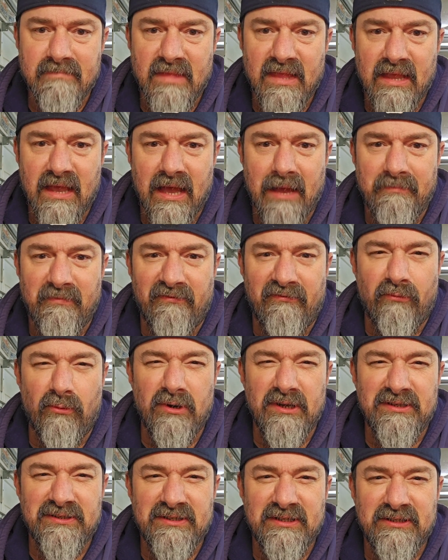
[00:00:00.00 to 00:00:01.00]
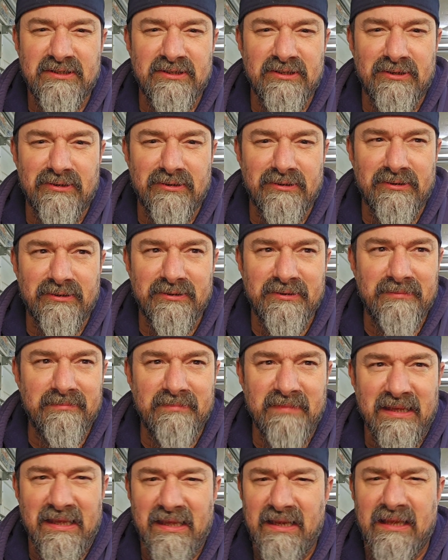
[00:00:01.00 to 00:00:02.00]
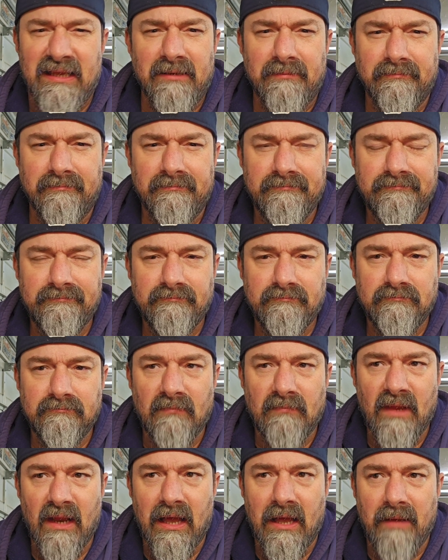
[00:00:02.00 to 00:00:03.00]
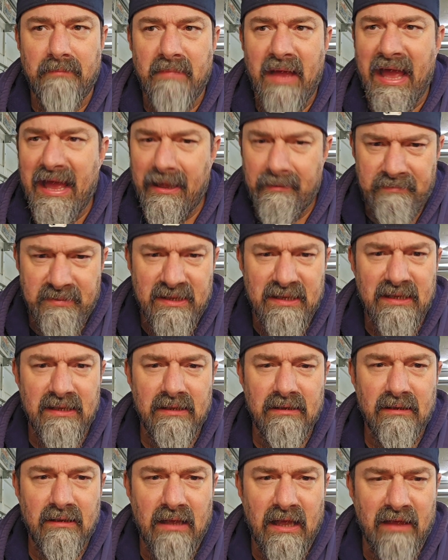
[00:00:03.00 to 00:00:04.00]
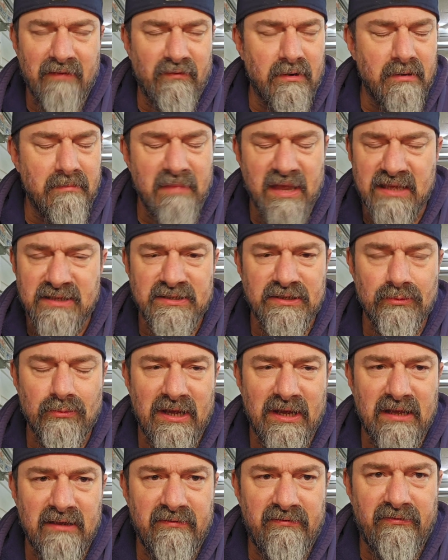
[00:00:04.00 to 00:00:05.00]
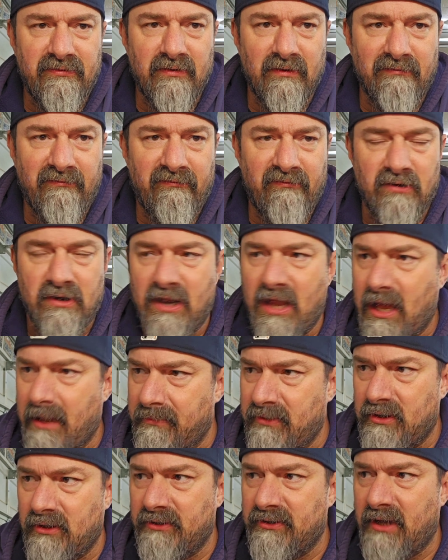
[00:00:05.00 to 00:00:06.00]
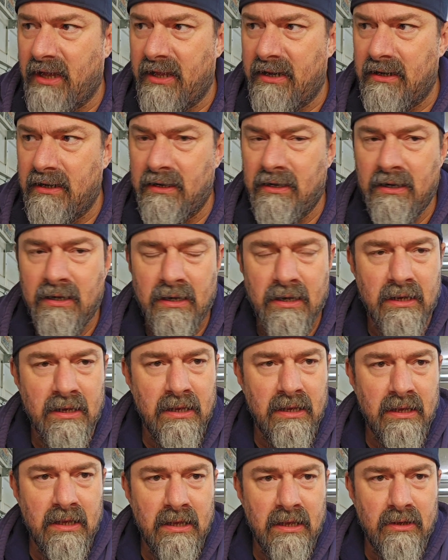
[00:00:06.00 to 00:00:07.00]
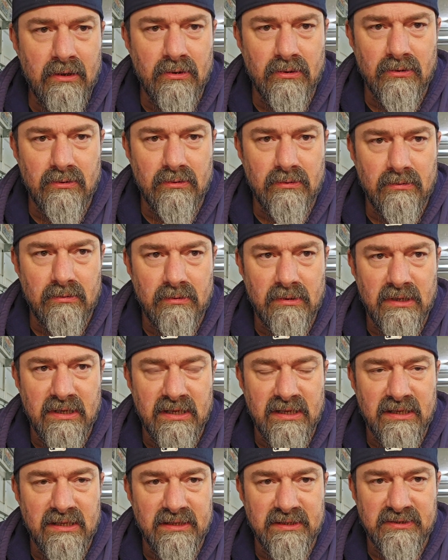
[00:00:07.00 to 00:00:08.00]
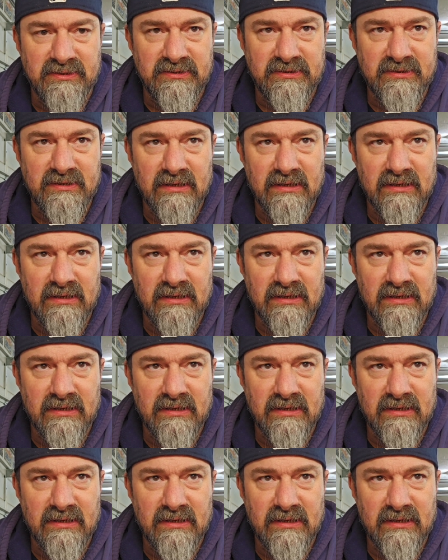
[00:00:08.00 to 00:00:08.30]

a 46-year-old idiot. I'm happy. I have an amazing wife, a phenomenal daughter who is